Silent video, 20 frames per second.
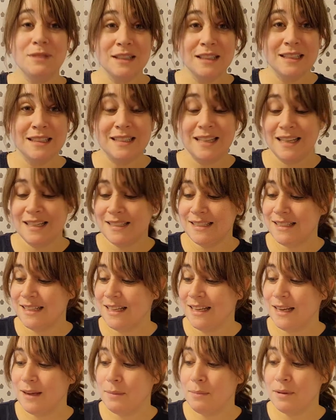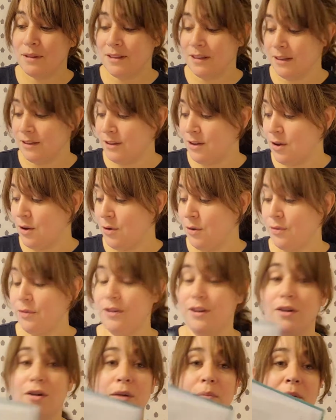really tasty, but they'll know,
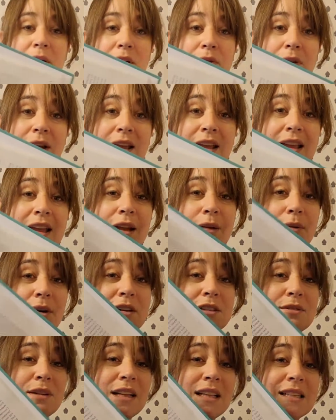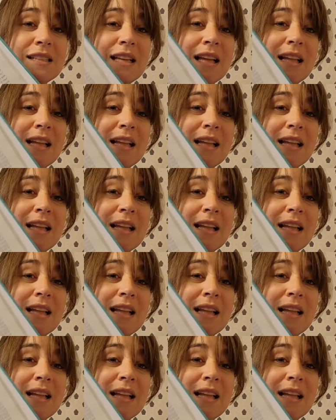I'm going to write quinoa Israeli